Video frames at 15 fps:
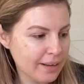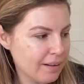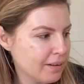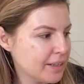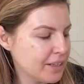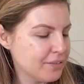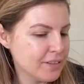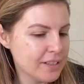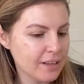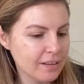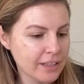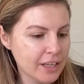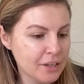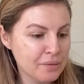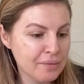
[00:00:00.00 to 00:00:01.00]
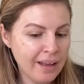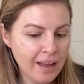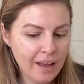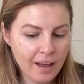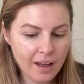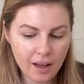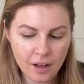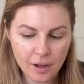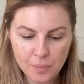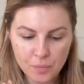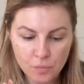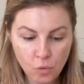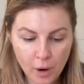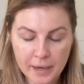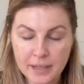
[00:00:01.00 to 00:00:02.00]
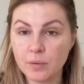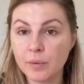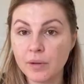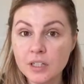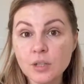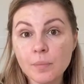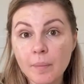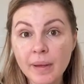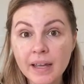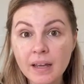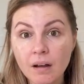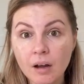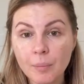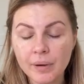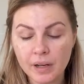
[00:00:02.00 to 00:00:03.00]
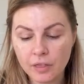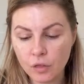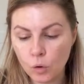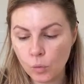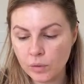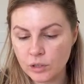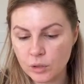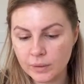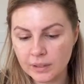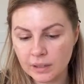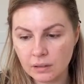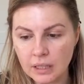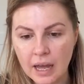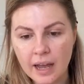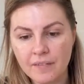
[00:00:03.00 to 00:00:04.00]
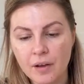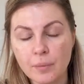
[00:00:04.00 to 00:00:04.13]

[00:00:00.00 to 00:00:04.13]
I can't even tell you. Um, right, so I'm going to do my makeup and I thought we'd do a little live.